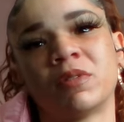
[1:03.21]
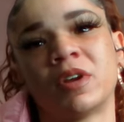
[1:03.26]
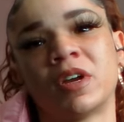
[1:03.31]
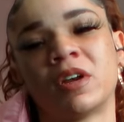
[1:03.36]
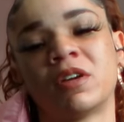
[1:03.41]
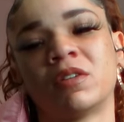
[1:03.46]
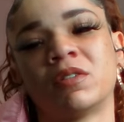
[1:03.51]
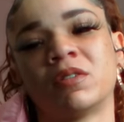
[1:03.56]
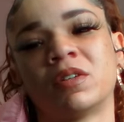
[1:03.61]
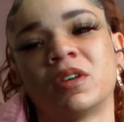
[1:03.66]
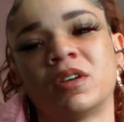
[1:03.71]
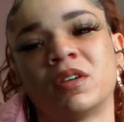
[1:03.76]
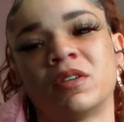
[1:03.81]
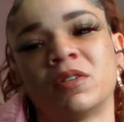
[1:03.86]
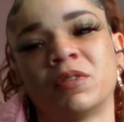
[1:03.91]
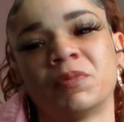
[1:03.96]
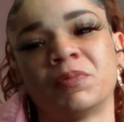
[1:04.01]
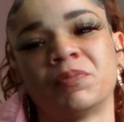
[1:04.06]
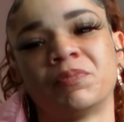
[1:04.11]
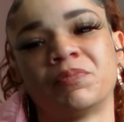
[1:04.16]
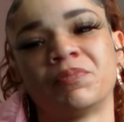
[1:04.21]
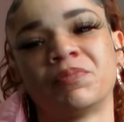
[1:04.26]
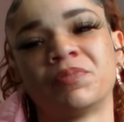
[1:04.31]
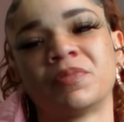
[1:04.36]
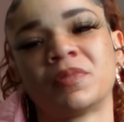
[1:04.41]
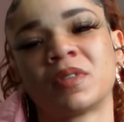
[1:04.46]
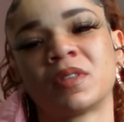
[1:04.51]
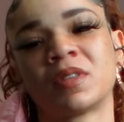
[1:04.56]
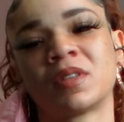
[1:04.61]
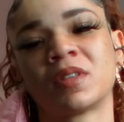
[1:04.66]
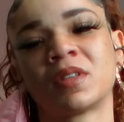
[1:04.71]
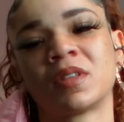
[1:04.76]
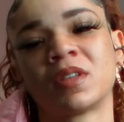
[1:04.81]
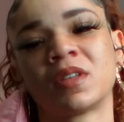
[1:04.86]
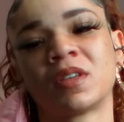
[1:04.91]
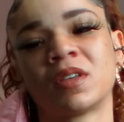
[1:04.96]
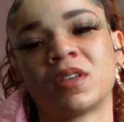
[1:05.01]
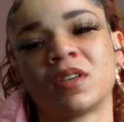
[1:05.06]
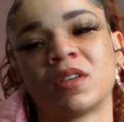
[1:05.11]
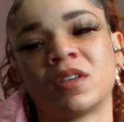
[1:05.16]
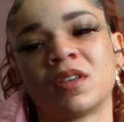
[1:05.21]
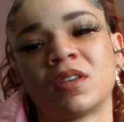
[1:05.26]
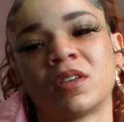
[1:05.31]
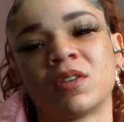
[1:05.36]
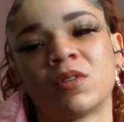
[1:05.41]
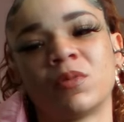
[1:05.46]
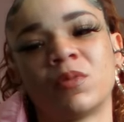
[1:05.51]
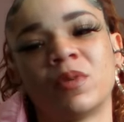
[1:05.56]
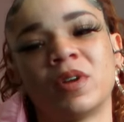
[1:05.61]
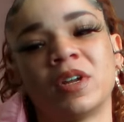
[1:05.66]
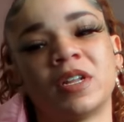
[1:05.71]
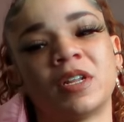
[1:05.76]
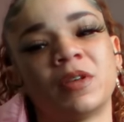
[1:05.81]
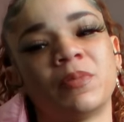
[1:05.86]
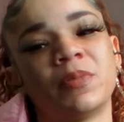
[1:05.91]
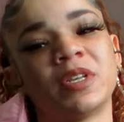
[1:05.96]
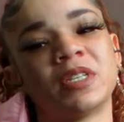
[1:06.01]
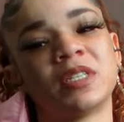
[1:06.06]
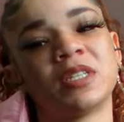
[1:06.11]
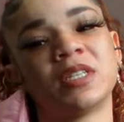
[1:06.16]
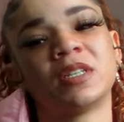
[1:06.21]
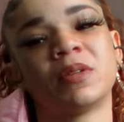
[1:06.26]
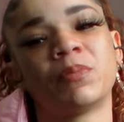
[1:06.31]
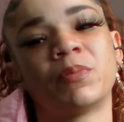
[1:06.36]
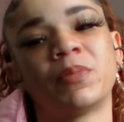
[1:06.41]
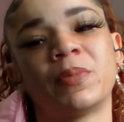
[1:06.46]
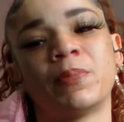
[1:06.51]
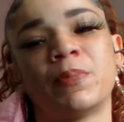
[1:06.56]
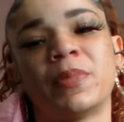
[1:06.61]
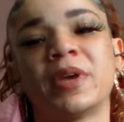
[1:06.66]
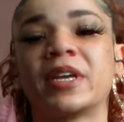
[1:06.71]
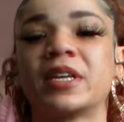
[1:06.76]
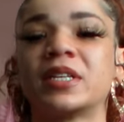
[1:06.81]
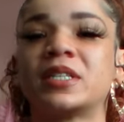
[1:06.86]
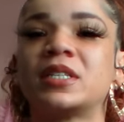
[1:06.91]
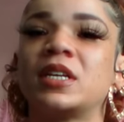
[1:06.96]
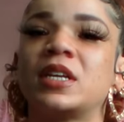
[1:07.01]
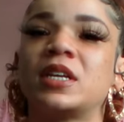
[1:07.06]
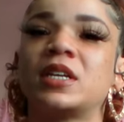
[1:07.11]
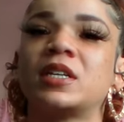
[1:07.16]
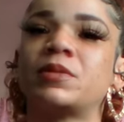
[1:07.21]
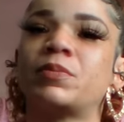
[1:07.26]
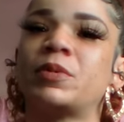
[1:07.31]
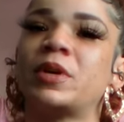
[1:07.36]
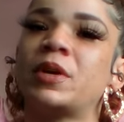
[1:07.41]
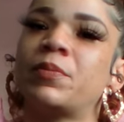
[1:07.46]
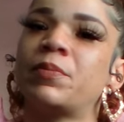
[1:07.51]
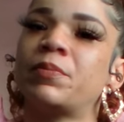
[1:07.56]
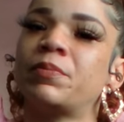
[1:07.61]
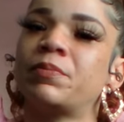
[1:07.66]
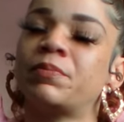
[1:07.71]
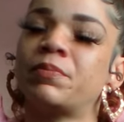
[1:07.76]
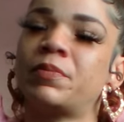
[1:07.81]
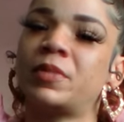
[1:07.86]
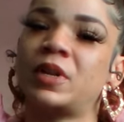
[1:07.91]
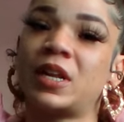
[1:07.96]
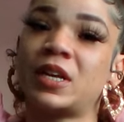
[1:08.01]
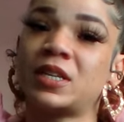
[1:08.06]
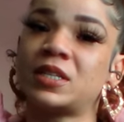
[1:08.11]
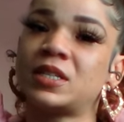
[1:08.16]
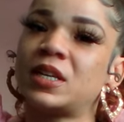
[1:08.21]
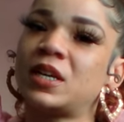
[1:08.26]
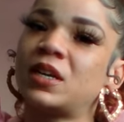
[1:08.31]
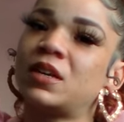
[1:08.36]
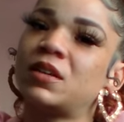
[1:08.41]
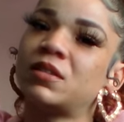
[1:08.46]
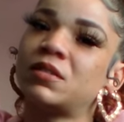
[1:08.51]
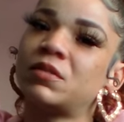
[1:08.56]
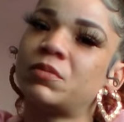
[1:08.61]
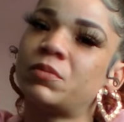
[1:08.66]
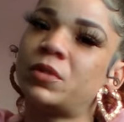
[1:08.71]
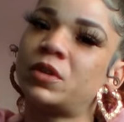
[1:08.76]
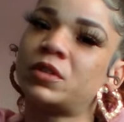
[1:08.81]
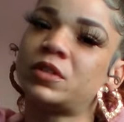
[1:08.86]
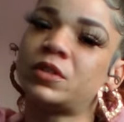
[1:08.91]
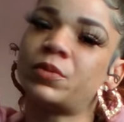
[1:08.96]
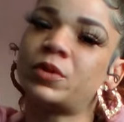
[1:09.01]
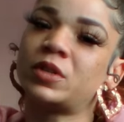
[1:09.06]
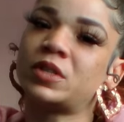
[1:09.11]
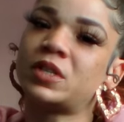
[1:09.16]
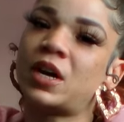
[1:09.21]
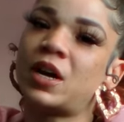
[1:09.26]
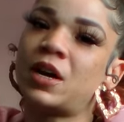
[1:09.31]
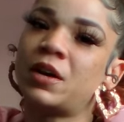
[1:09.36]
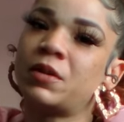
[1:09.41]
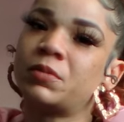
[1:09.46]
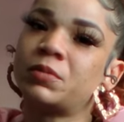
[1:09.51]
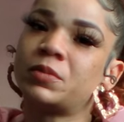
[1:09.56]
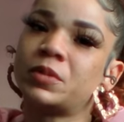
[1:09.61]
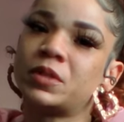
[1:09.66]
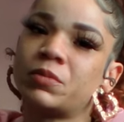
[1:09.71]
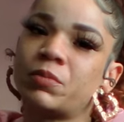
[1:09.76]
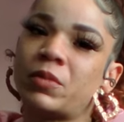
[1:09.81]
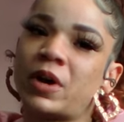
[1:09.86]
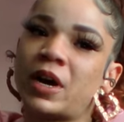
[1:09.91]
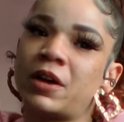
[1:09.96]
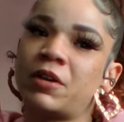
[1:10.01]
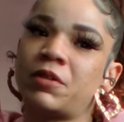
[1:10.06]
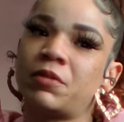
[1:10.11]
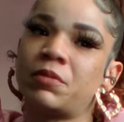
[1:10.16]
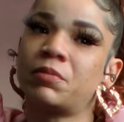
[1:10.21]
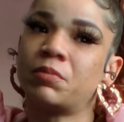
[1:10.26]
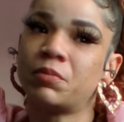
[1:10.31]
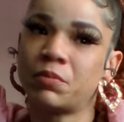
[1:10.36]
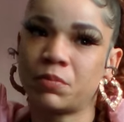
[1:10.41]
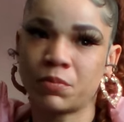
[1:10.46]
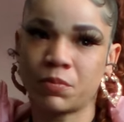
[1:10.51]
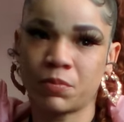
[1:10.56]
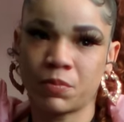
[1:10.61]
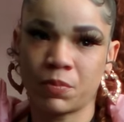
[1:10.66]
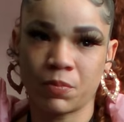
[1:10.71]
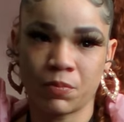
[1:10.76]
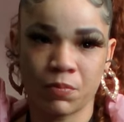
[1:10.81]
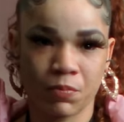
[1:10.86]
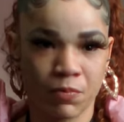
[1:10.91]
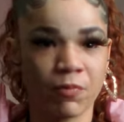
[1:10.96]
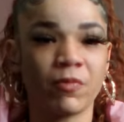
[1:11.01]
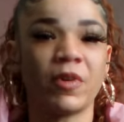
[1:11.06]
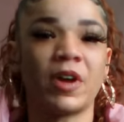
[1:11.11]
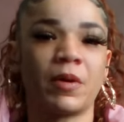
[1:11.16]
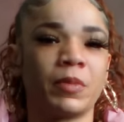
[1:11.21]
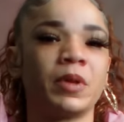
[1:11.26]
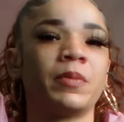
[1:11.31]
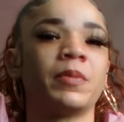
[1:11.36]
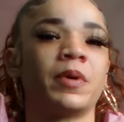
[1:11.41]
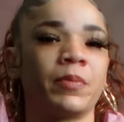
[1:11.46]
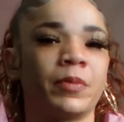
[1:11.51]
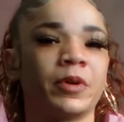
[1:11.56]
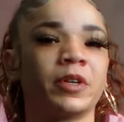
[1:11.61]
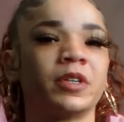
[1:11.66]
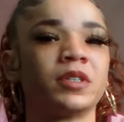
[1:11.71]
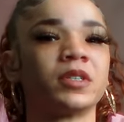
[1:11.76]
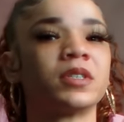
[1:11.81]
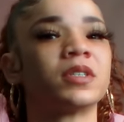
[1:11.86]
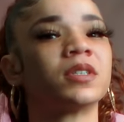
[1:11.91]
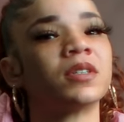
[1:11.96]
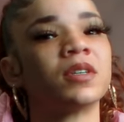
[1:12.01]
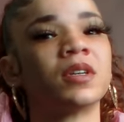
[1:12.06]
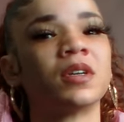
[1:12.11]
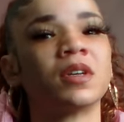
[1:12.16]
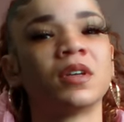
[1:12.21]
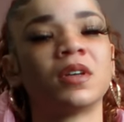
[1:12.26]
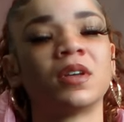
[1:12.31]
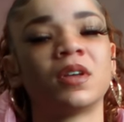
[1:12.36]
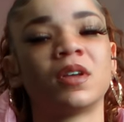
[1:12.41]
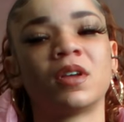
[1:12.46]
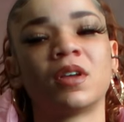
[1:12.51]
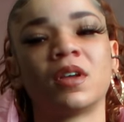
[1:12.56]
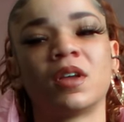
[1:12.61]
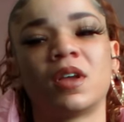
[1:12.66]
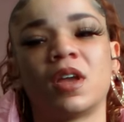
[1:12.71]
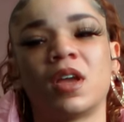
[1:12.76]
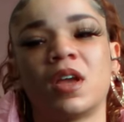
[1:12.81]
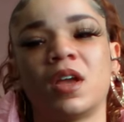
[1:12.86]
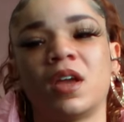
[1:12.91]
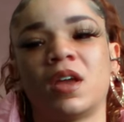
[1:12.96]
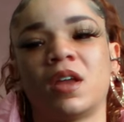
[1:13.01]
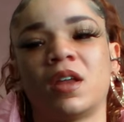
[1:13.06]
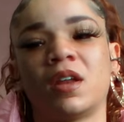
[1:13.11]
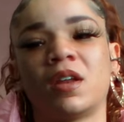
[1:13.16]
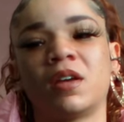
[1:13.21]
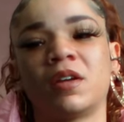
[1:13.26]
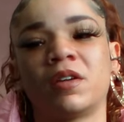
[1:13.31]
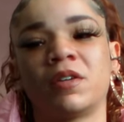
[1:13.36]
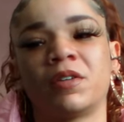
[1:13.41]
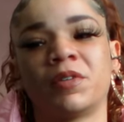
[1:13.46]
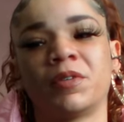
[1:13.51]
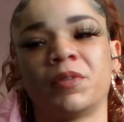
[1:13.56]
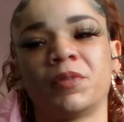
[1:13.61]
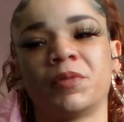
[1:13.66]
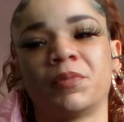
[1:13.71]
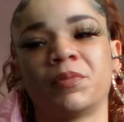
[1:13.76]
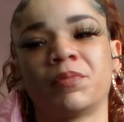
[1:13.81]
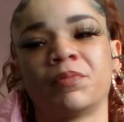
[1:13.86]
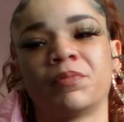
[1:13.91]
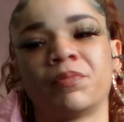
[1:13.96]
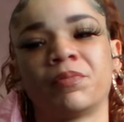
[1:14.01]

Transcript: around. Um, one of the busy, biggest thing is being molested multiple times by family members. Hmm. And um,